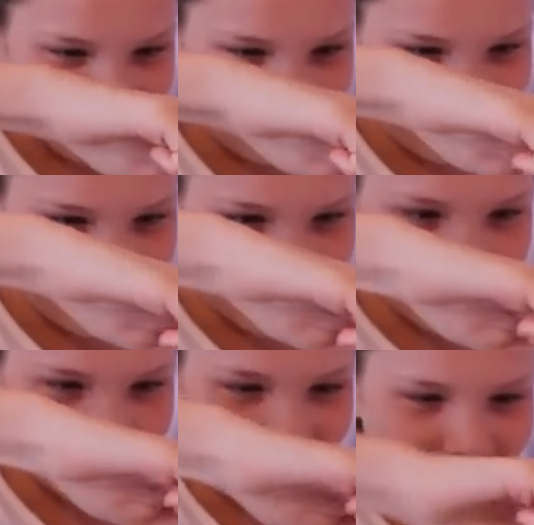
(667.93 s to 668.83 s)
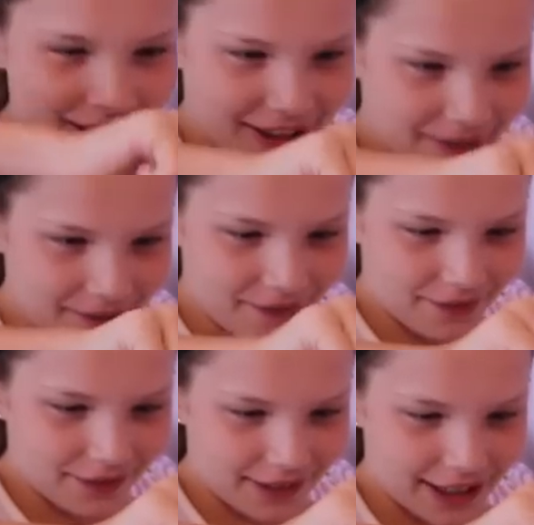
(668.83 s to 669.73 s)
Okay. On your
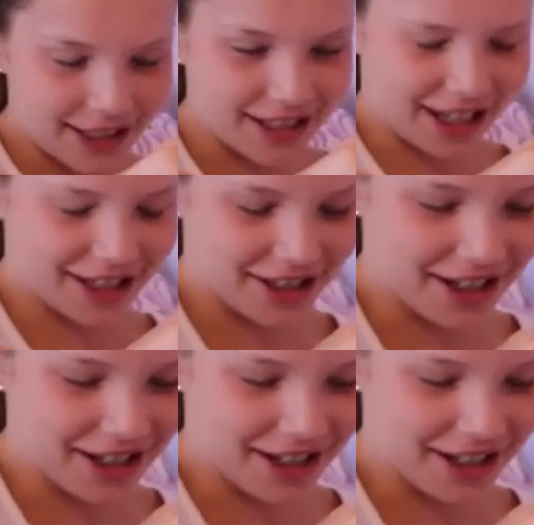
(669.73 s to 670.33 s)
bedspread? It's